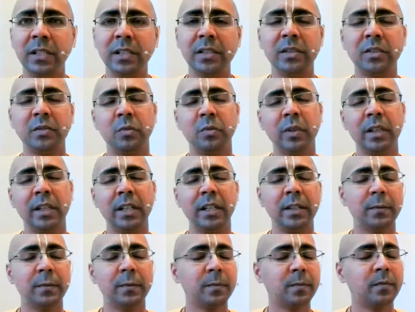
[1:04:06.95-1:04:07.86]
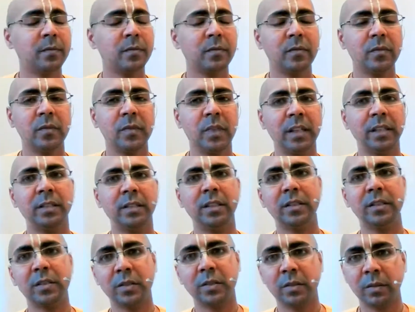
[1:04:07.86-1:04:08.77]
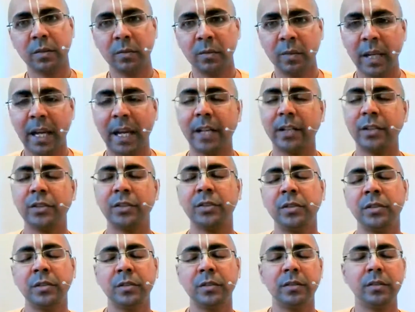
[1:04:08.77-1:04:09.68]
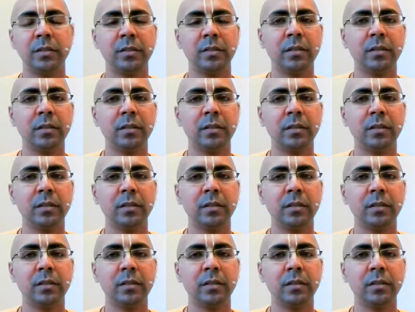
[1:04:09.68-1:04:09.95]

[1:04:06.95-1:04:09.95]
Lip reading: this way, in this action.